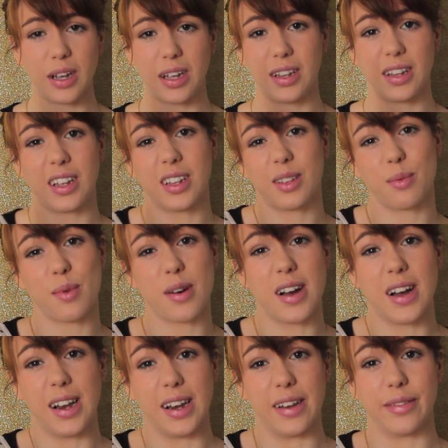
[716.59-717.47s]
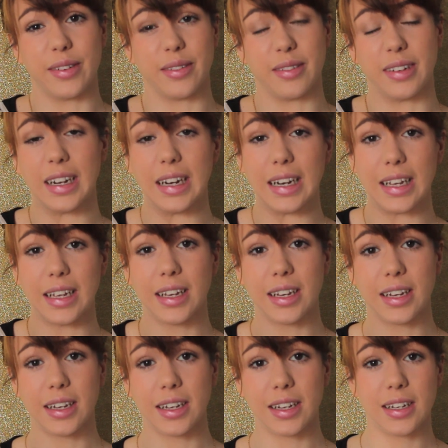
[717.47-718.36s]
and that's why I love it, really.
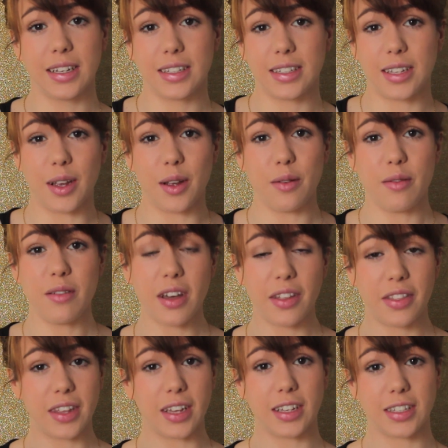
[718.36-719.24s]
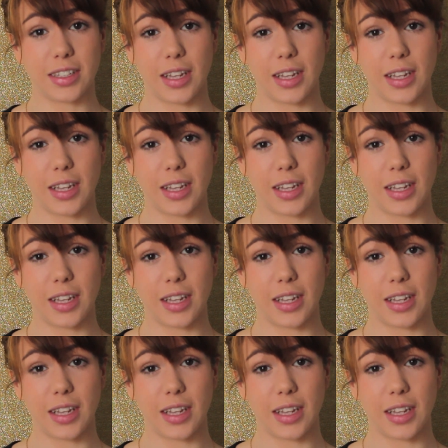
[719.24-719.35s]
So nothing